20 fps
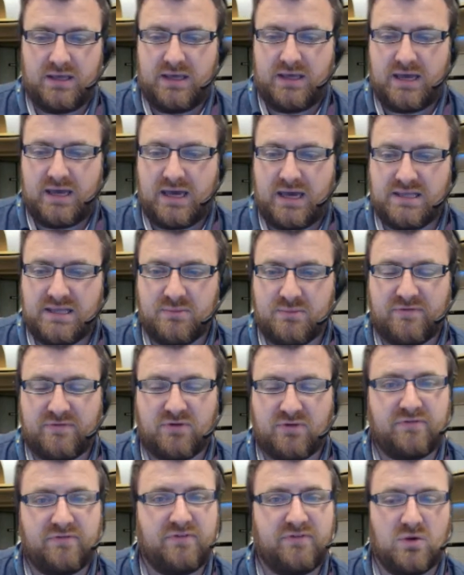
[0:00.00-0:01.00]
And then we've
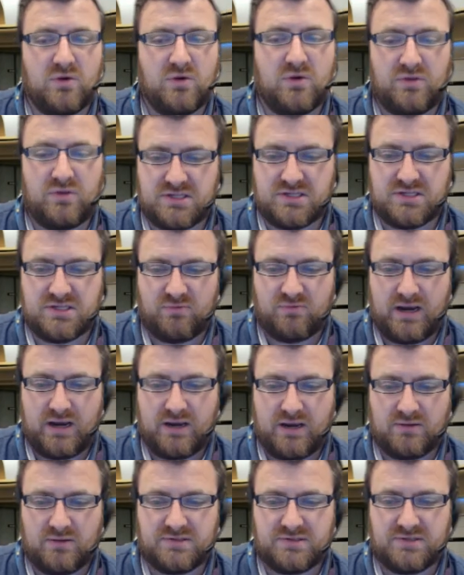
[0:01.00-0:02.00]
got a few things
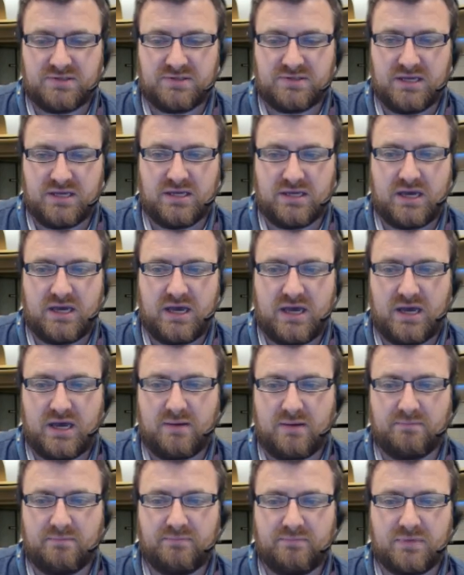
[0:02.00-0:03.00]
around the
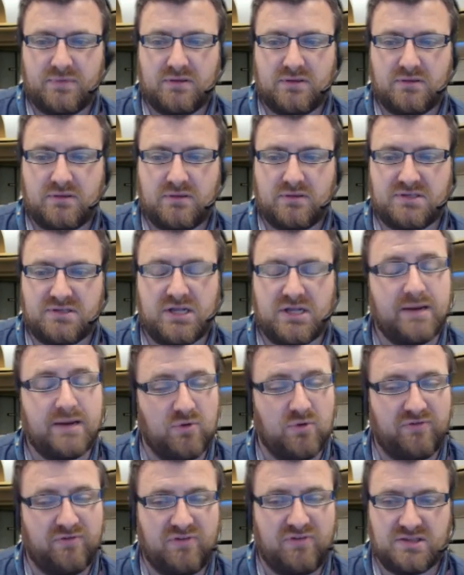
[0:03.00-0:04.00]
slightly
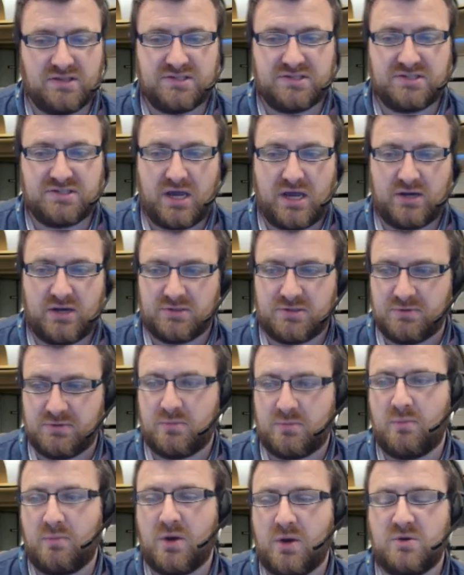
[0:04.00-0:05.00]
more fun side, or to put
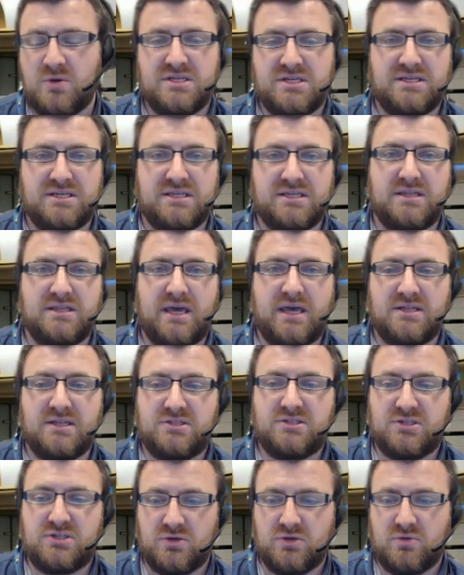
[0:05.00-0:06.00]
some emojis in there
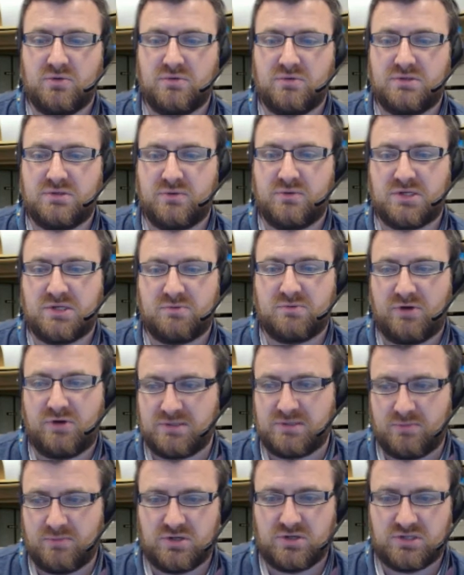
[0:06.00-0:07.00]
to
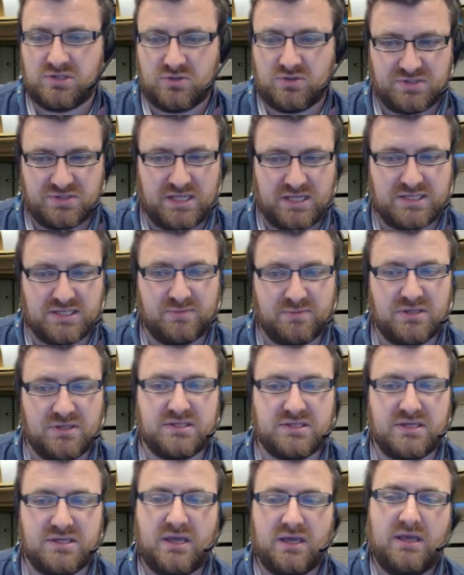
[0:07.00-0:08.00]
express emotion or
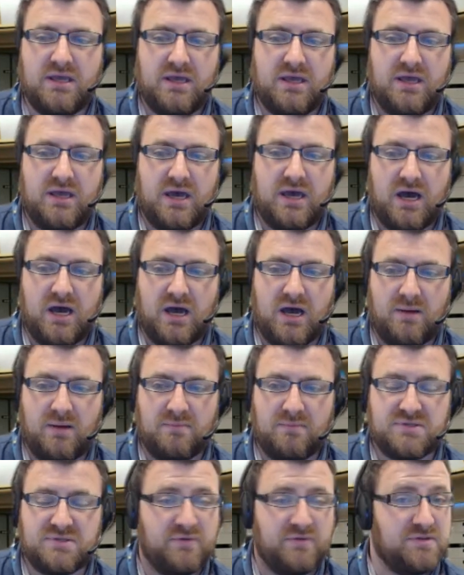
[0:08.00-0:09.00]
sentiment.
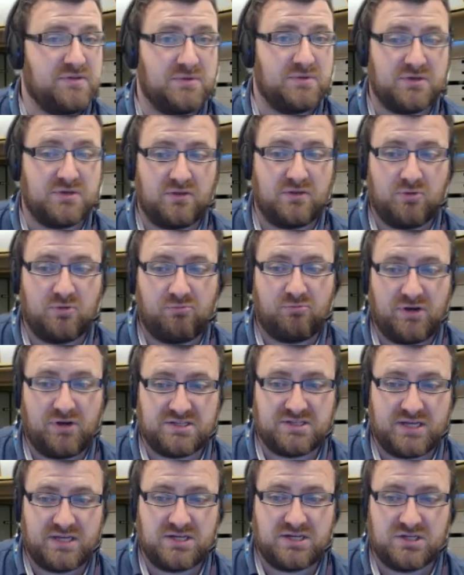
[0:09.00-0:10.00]
So if someone's going through a
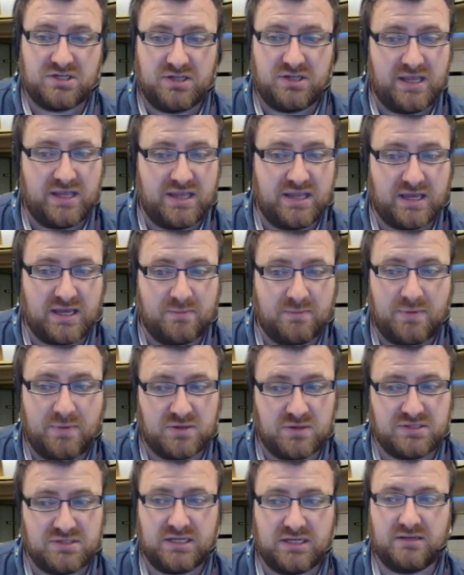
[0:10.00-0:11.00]
presentation, then they could
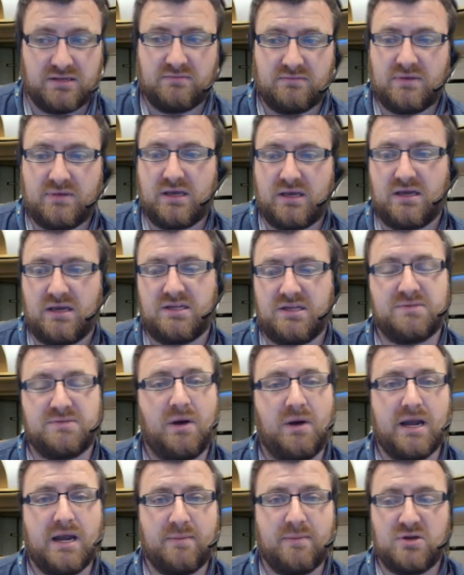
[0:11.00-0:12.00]
post in a
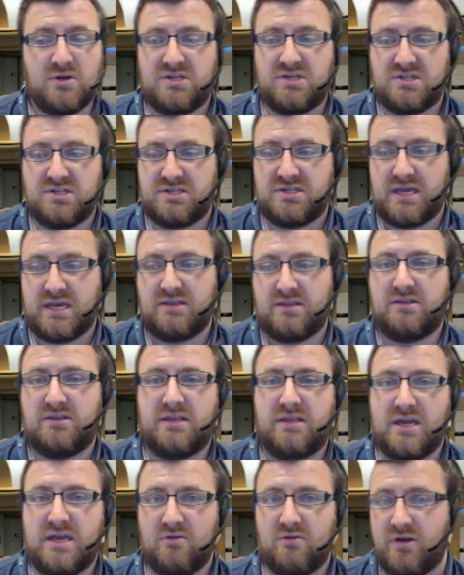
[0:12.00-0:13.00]
smiley emoji to say that
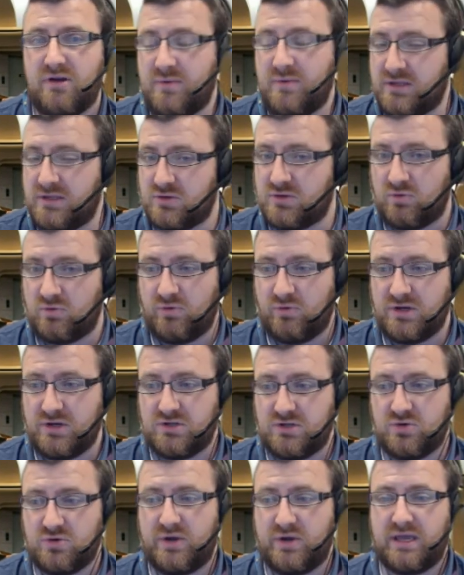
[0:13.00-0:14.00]
they agree with it or
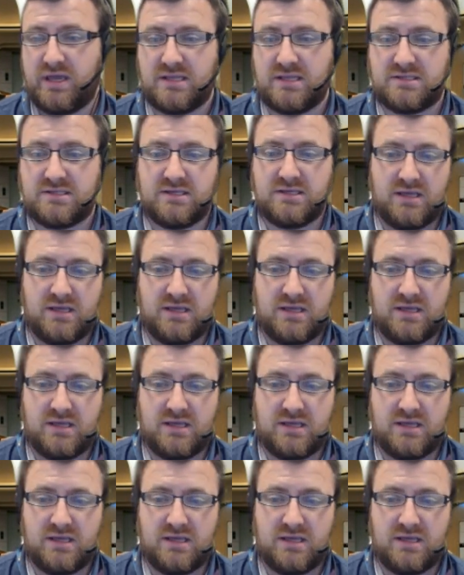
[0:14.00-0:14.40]
enjoying it,